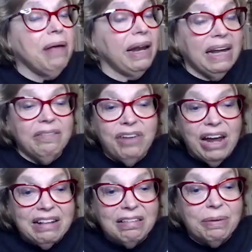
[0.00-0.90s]
many
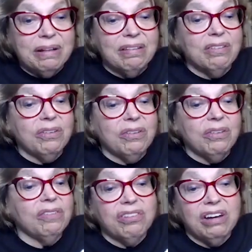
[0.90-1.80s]
advancements.
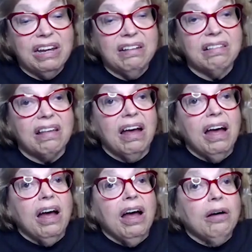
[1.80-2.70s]

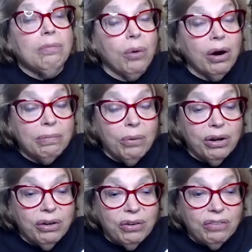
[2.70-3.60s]
Universities, more and
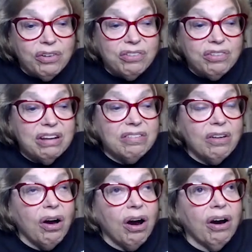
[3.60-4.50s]
more
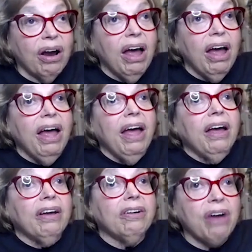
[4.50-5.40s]
universities are
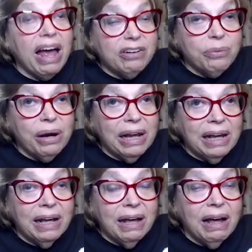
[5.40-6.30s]

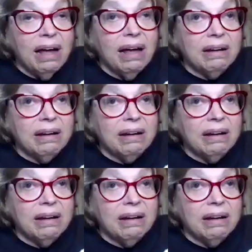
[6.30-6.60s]
graduating